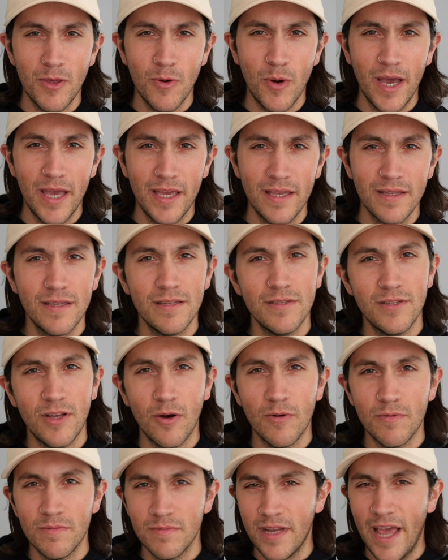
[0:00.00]
by the way.
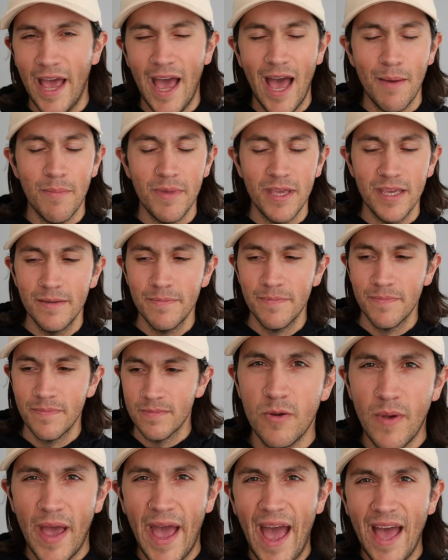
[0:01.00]
Don't at me.
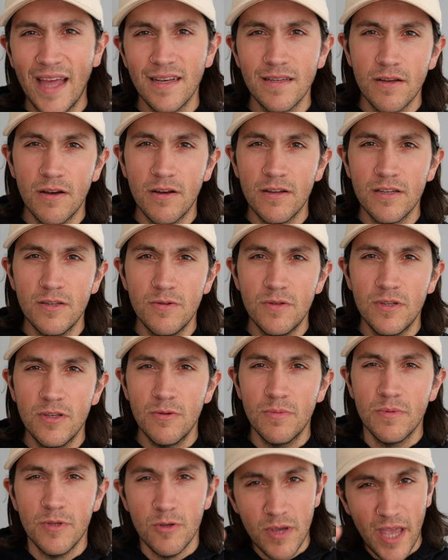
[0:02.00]
Can you at on
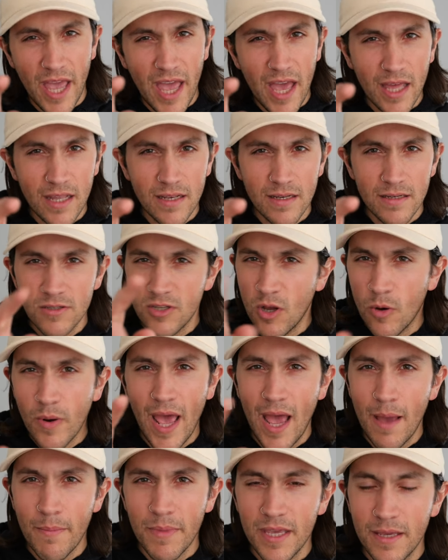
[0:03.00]
YouTube? You can. Don't
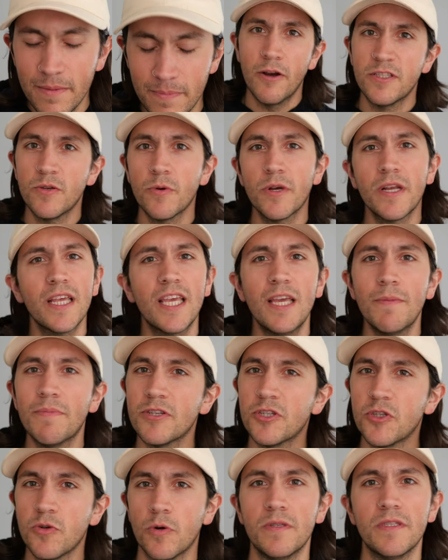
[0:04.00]
at me. All right, so we're gonna keep
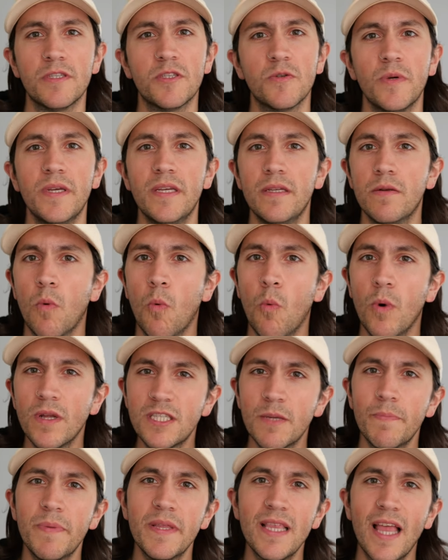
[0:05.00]
this short and sweet.
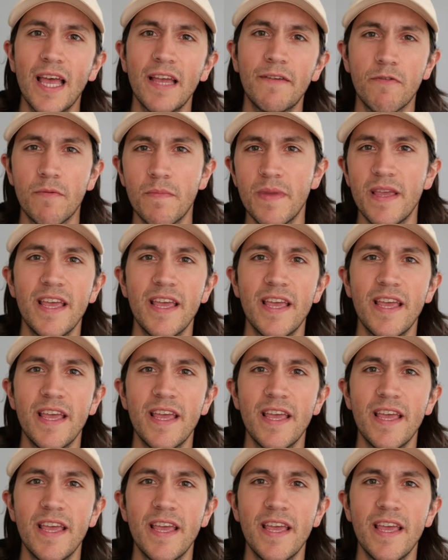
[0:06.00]
What's it been like for